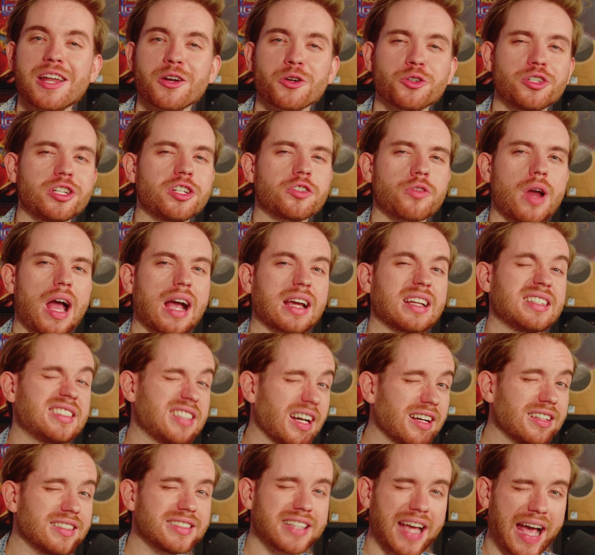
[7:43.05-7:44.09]
energy track
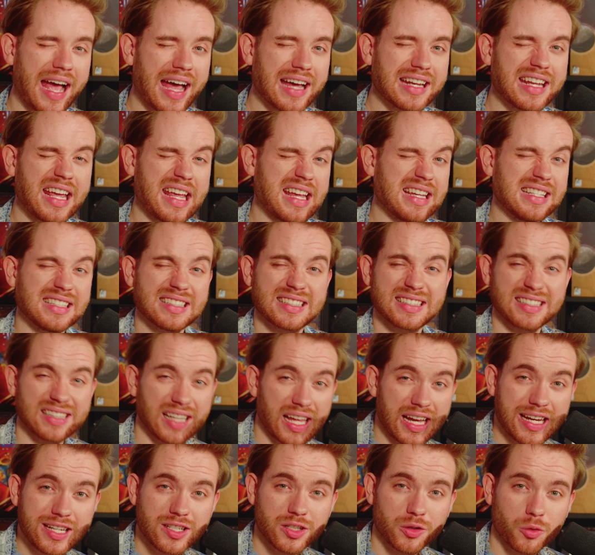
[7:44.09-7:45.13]
does add a
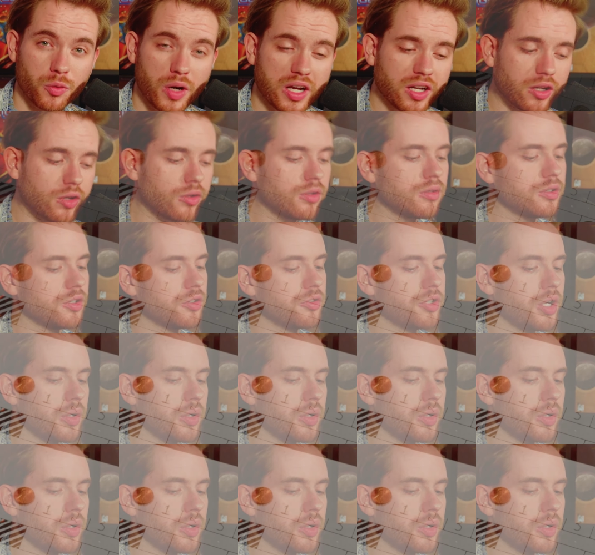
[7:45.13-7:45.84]
slight wrinkle. You'll